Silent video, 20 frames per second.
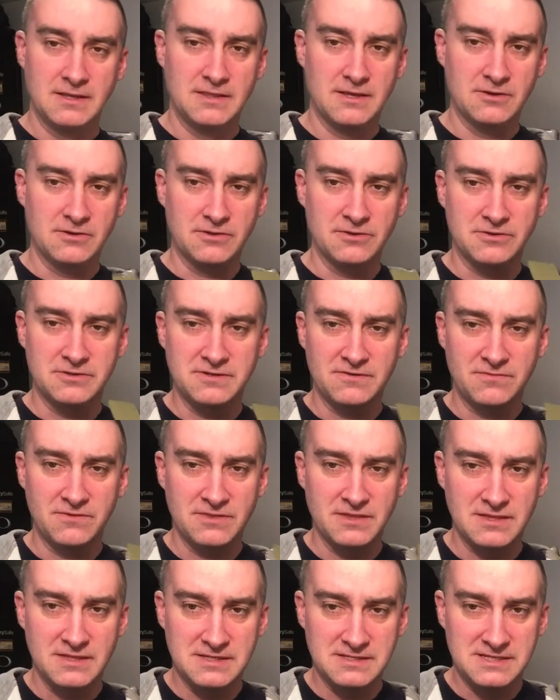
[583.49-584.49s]
They're a little
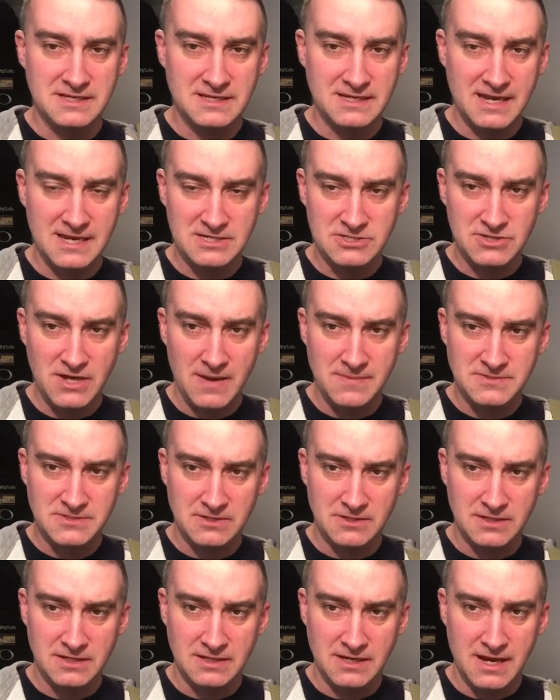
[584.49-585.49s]
different than the TK straps
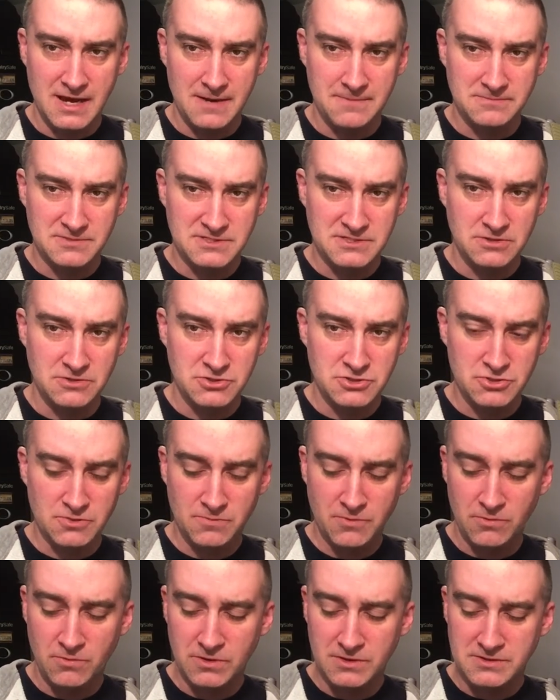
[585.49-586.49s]
or the
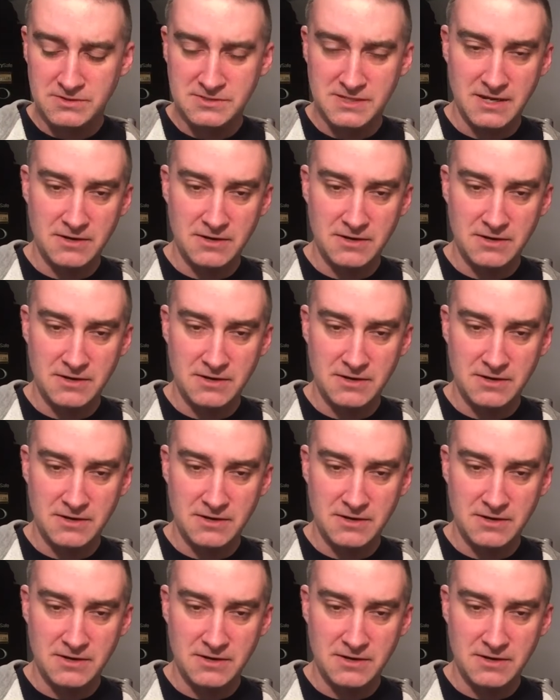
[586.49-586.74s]
Snowstrooper ones.